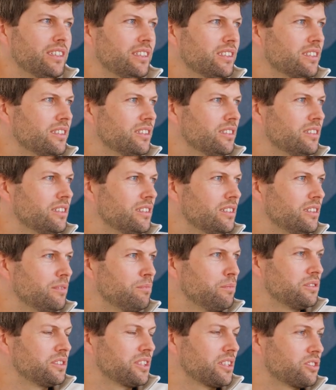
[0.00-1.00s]
little uh,
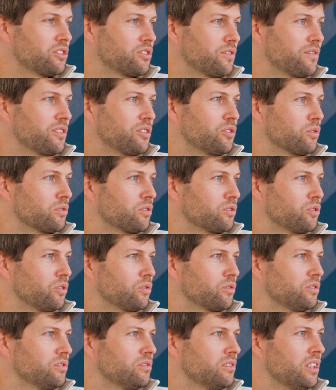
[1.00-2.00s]
percentage of the total
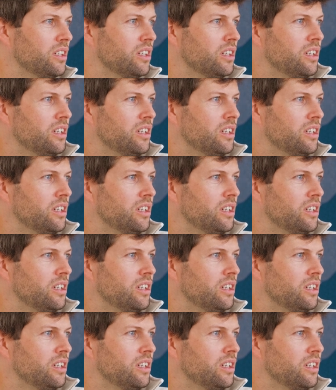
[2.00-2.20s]
token.